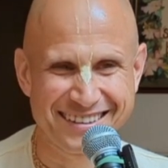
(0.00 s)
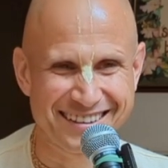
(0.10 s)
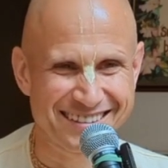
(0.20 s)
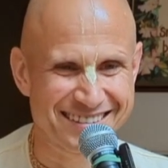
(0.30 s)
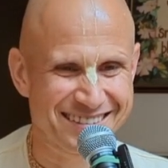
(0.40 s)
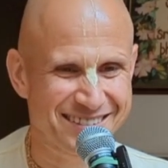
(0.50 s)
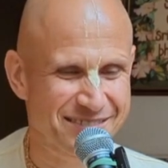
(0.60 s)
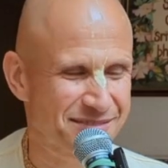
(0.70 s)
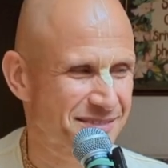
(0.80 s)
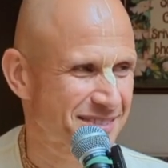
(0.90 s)
Yes.
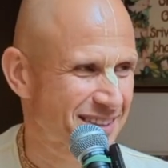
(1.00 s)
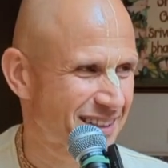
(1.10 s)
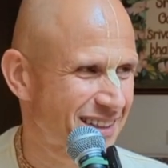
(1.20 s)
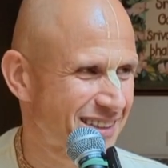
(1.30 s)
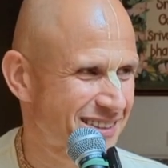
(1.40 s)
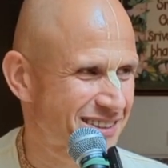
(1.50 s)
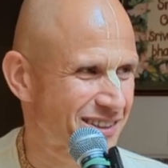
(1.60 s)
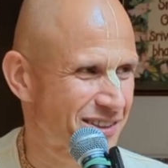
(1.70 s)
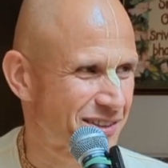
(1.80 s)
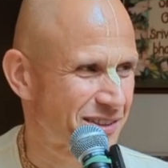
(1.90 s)

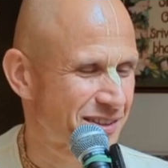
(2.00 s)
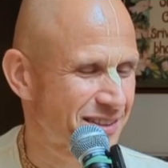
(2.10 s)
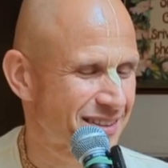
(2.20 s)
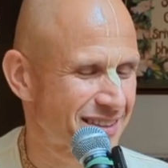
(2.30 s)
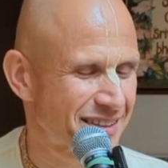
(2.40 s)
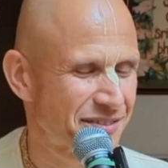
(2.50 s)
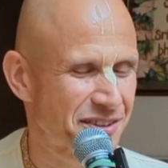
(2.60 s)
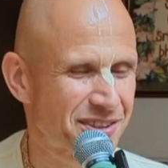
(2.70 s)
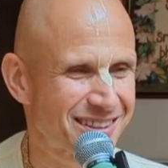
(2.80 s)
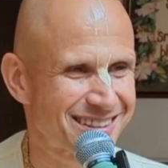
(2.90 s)
So we
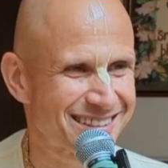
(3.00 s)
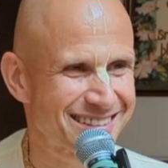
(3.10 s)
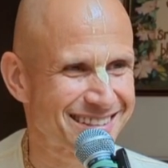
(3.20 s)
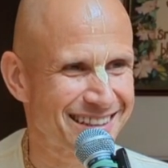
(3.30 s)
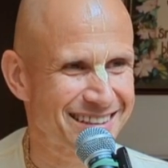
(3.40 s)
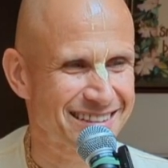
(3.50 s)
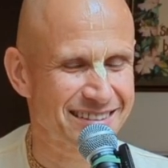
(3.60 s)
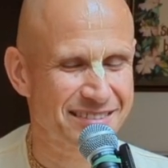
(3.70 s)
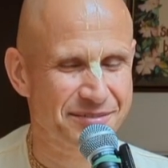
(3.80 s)
should understand